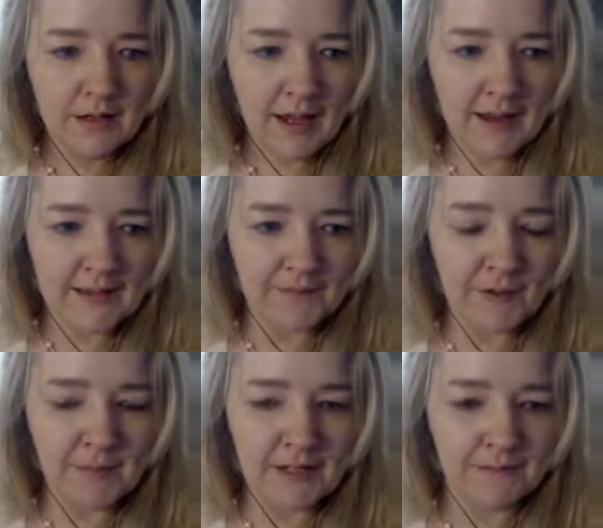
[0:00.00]
As if
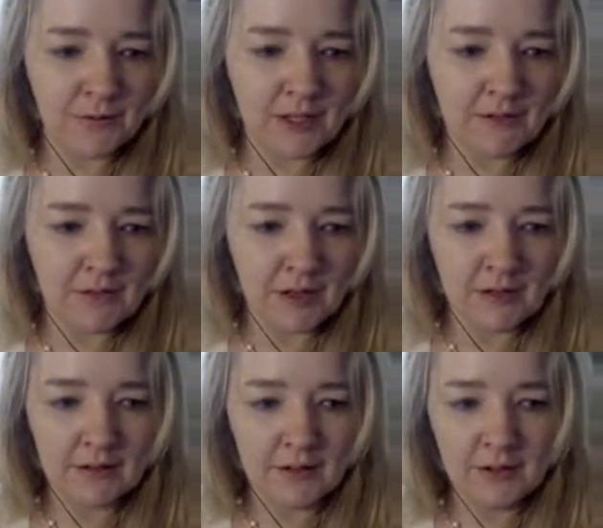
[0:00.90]
I'm gonna forgive ya.
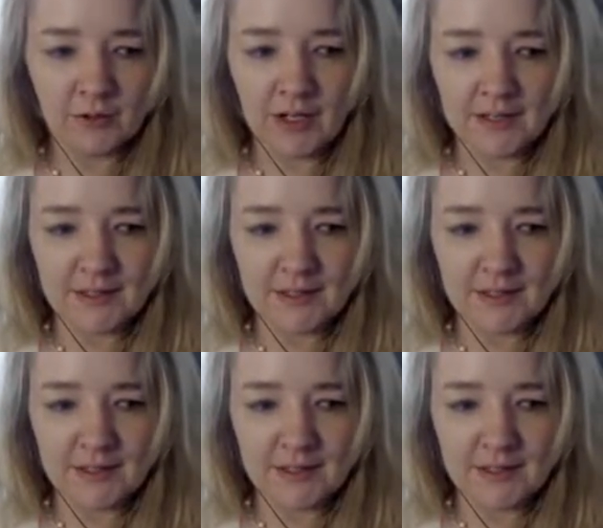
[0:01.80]
Oh god,